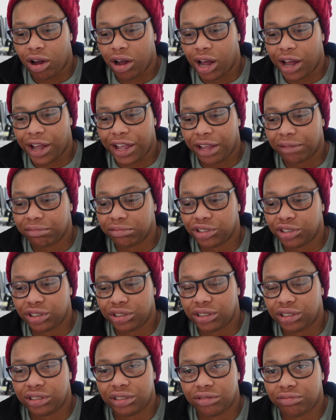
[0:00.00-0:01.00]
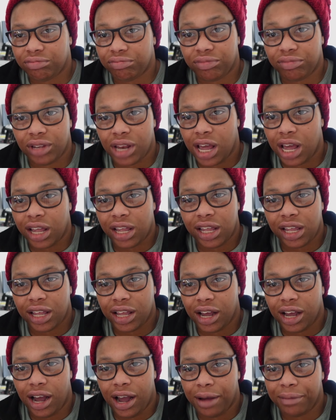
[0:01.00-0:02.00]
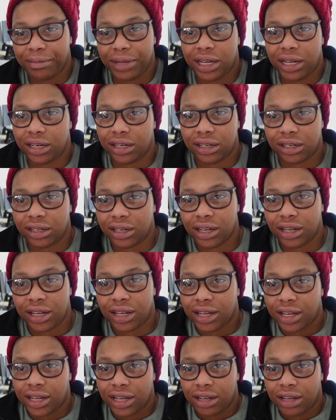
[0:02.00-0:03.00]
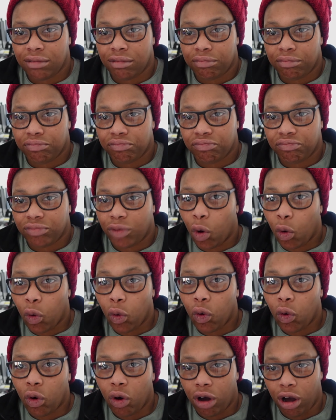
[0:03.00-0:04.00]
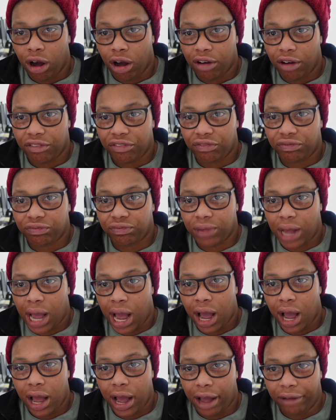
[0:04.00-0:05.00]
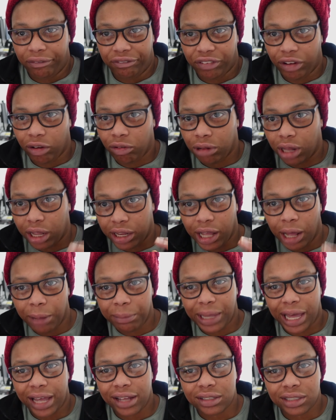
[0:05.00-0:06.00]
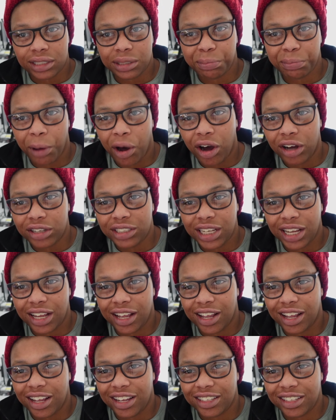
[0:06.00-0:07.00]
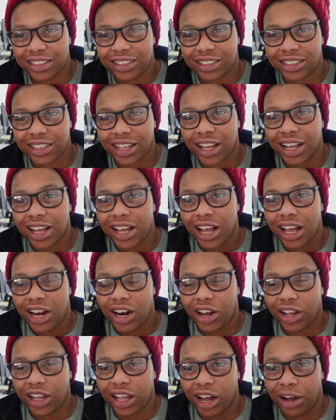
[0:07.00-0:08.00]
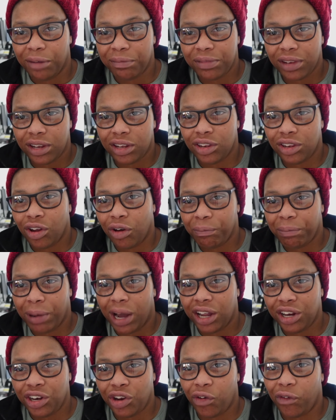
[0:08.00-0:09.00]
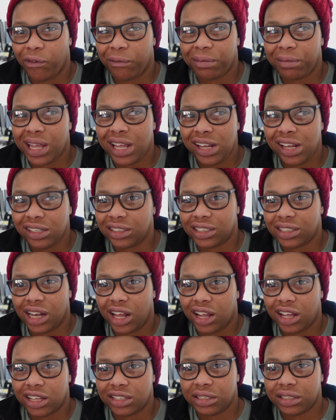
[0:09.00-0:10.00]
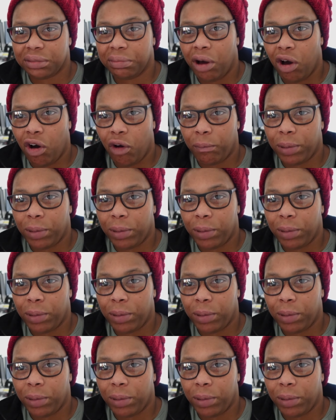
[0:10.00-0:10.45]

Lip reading: just like I'm in awe of. I feel like I'm getting smarter. It's like I'm not by no means like a smart